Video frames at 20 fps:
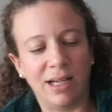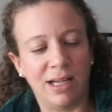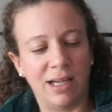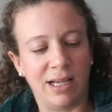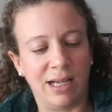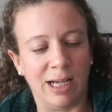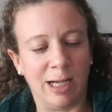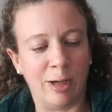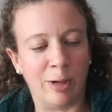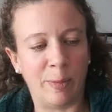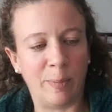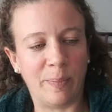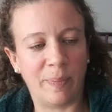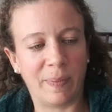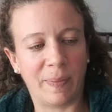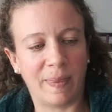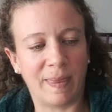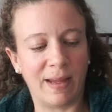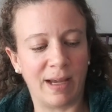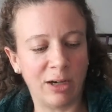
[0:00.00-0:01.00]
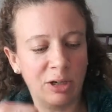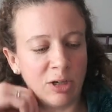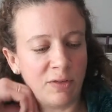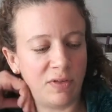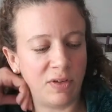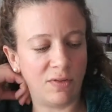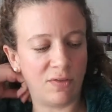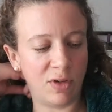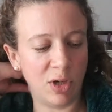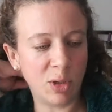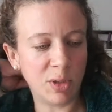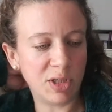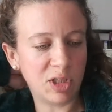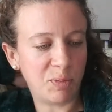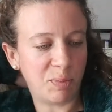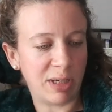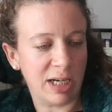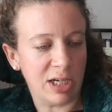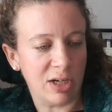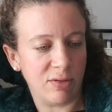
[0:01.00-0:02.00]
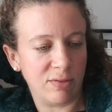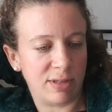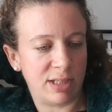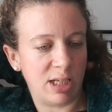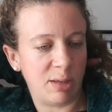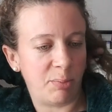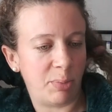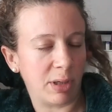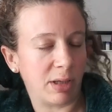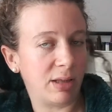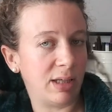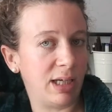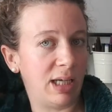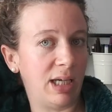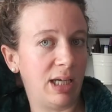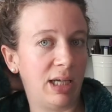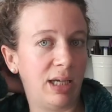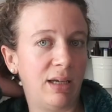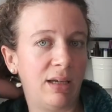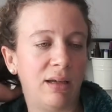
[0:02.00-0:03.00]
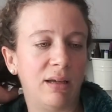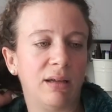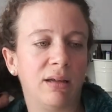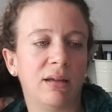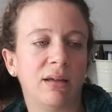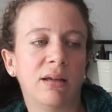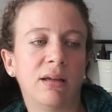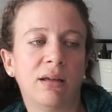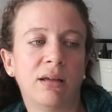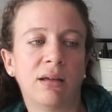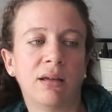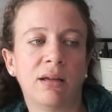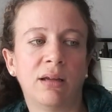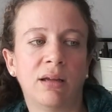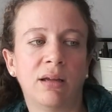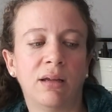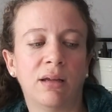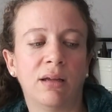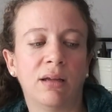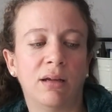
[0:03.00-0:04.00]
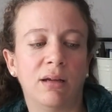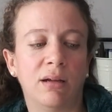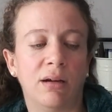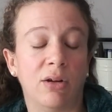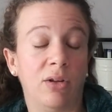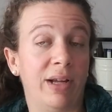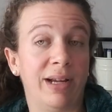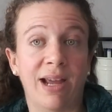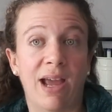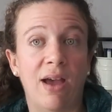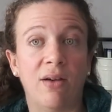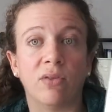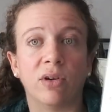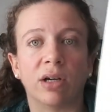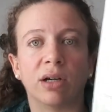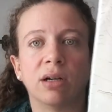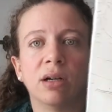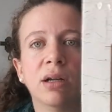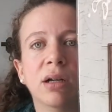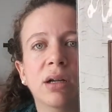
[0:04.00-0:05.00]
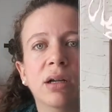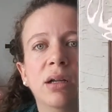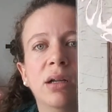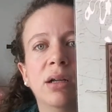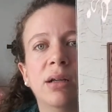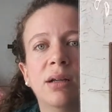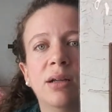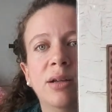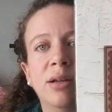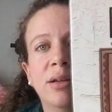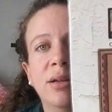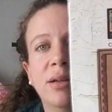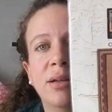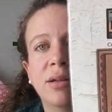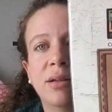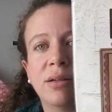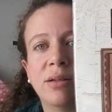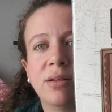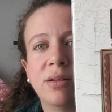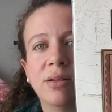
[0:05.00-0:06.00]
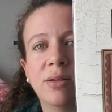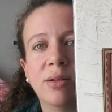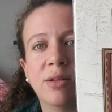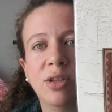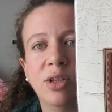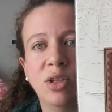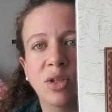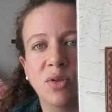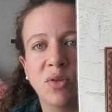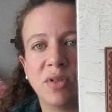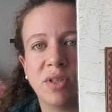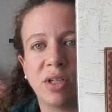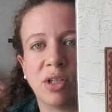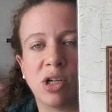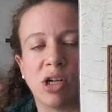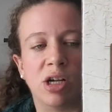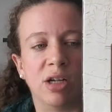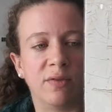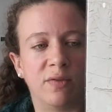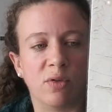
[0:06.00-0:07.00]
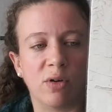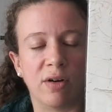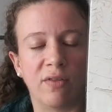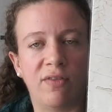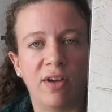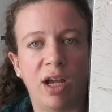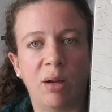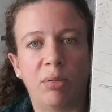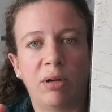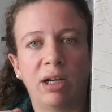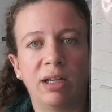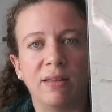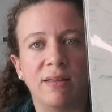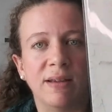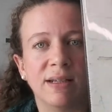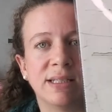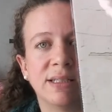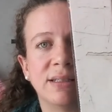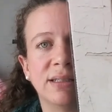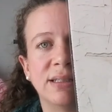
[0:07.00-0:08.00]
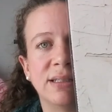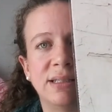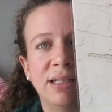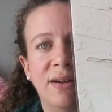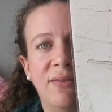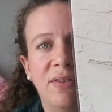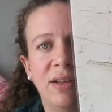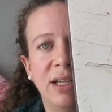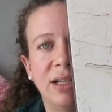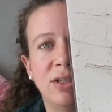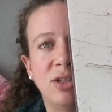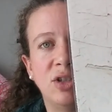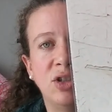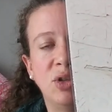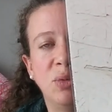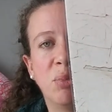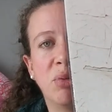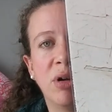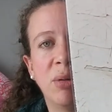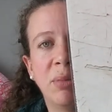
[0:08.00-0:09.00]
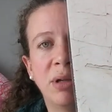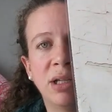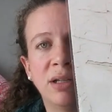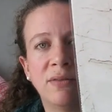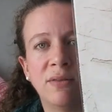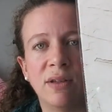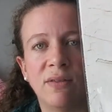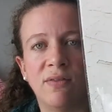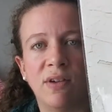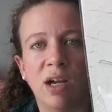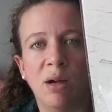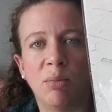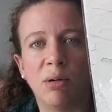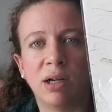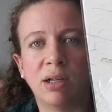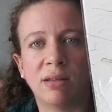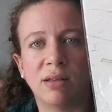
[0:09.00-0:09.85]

I don't know if you've noticed, but I don't typically, or like ever, use the called for fabric. This is definitely too primitive, the fabric.